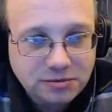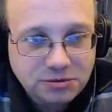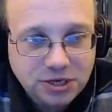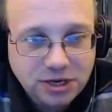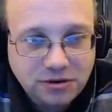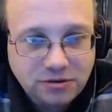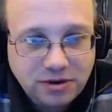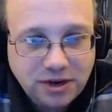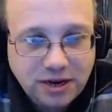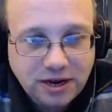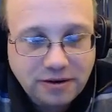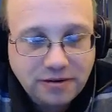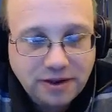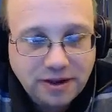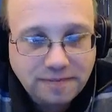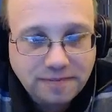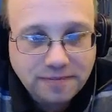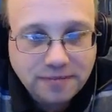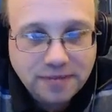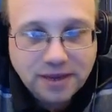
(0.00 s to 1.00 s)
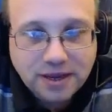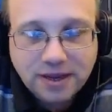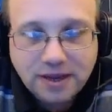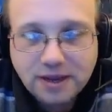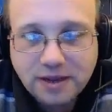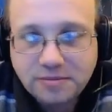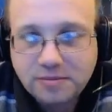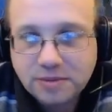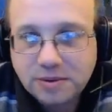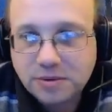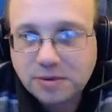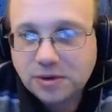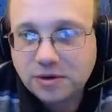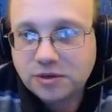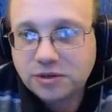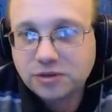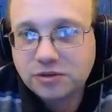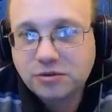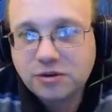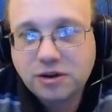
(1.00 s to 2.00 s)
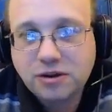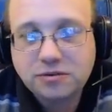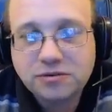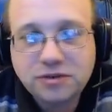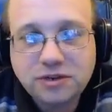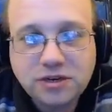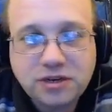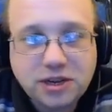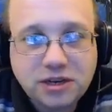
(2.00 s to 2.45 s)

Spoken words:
general area. They've got the last